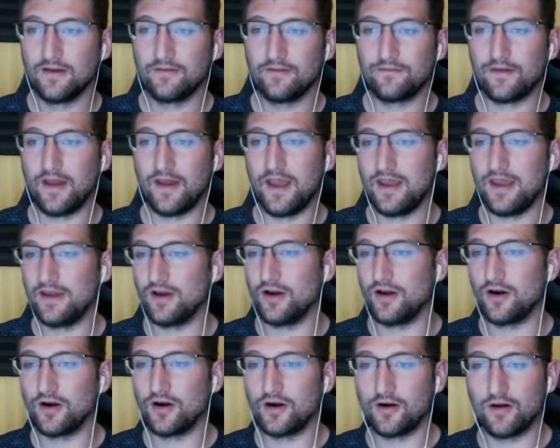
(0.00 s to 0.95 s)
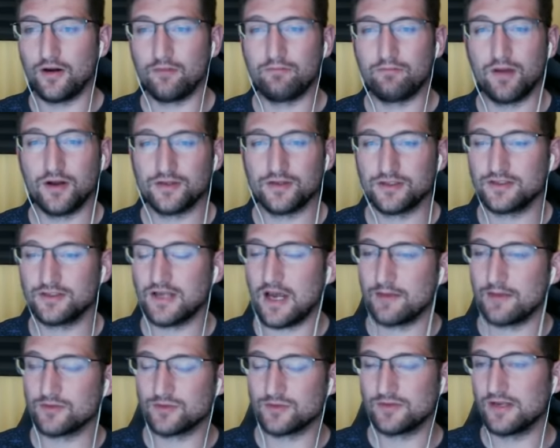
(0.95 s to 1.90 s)
Fahea hurt a bunch of
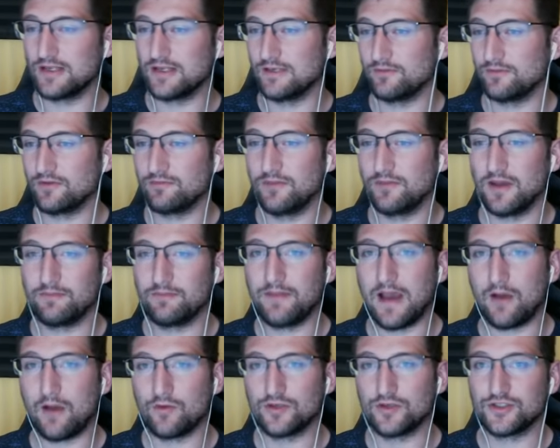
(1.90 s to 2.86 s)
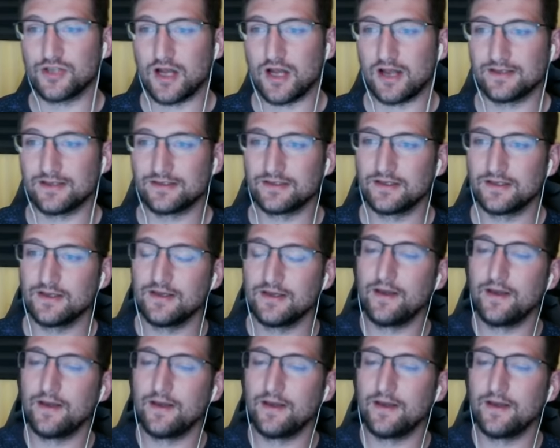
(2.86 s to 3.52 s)
times, was hitting him with big power shots